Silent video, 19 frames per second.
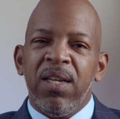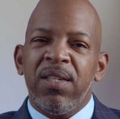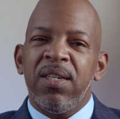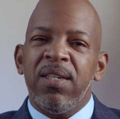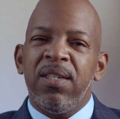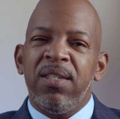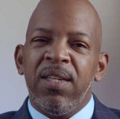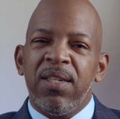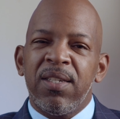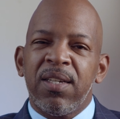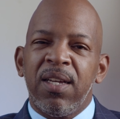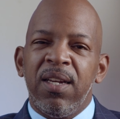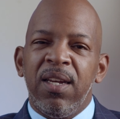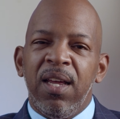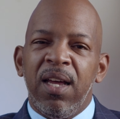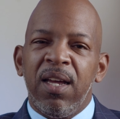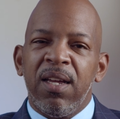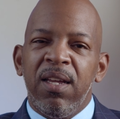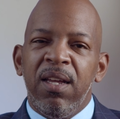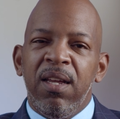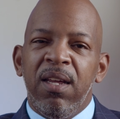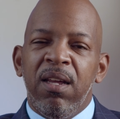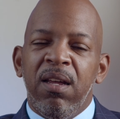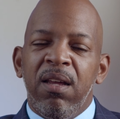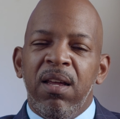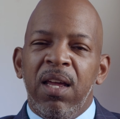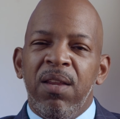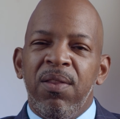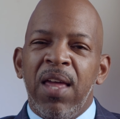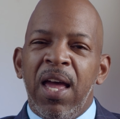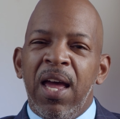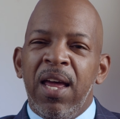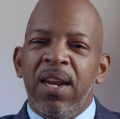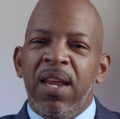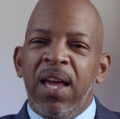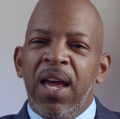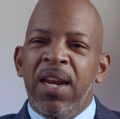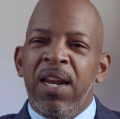There's a disconnect.
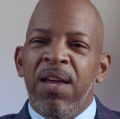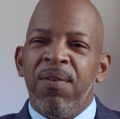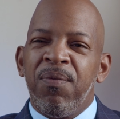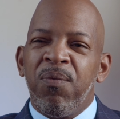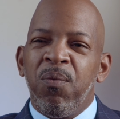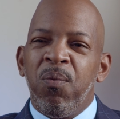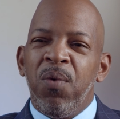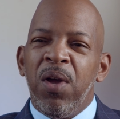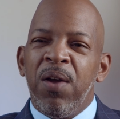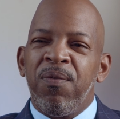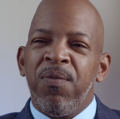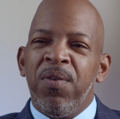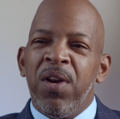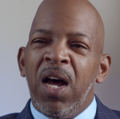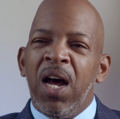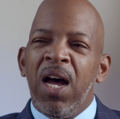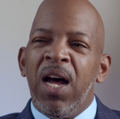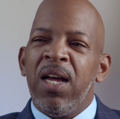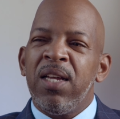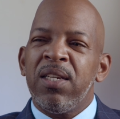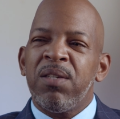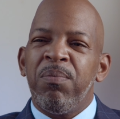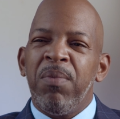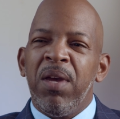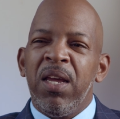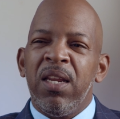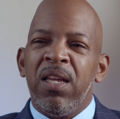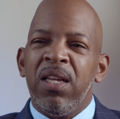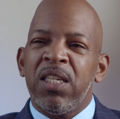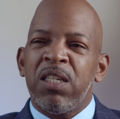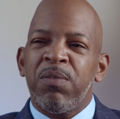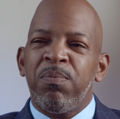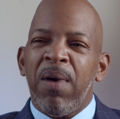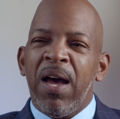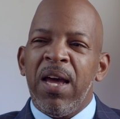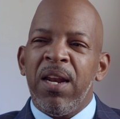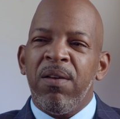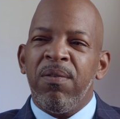And if Nas made it in
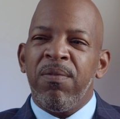spite